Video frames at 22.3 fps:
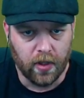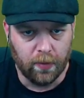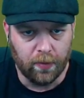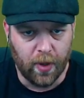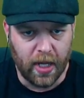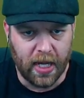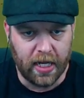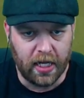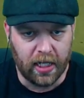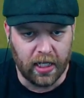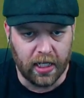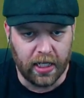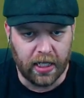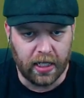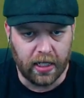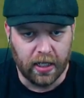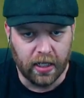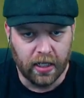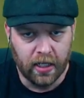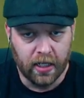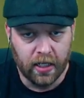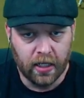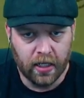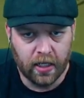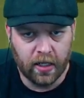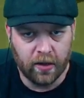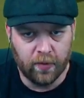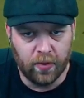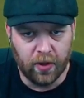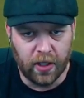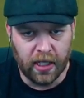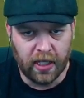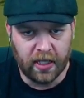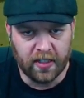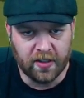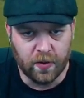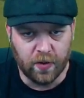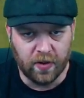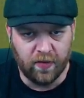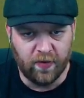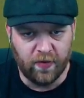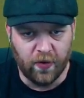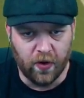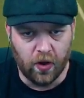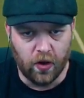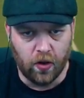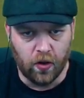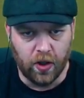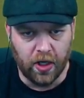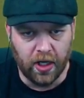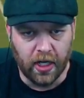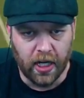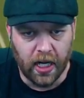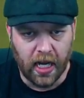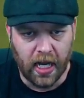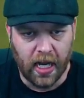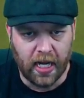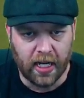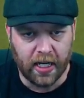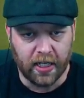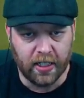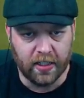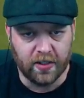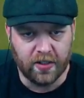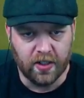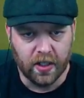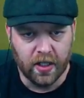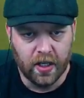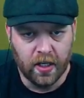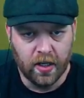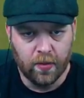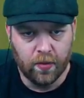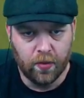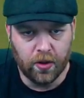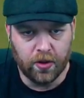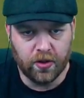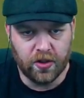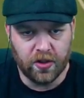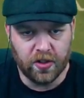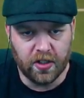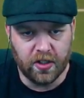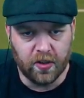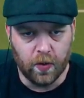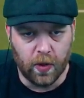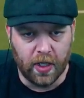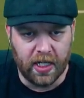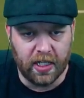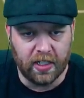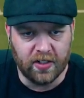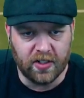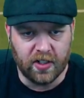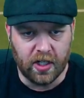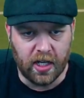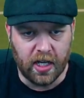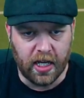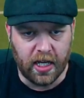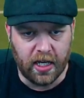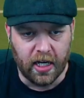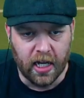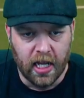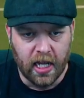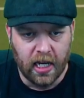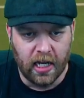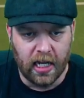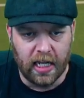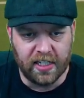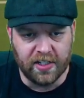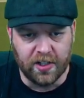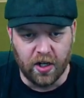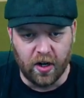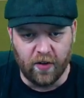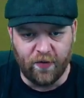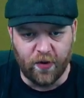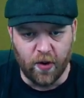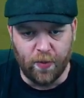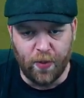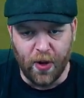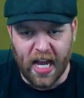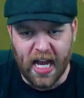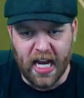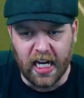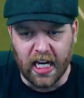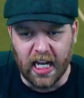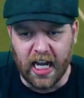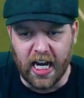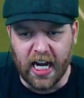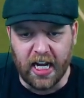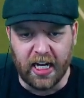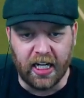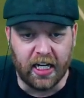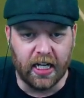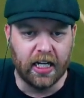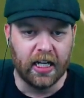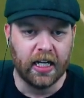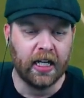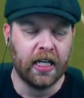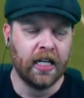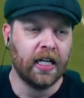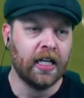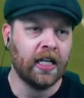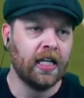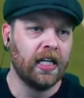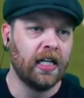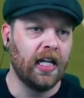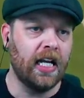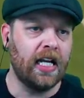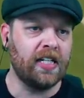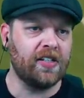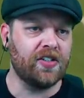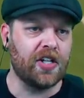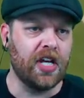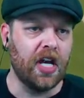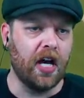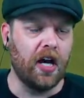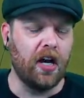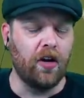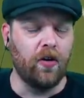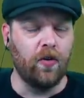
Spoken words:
Bailey can play this one forward. Huggins pushes his way inside. Lays it off for Bailey. Let's go.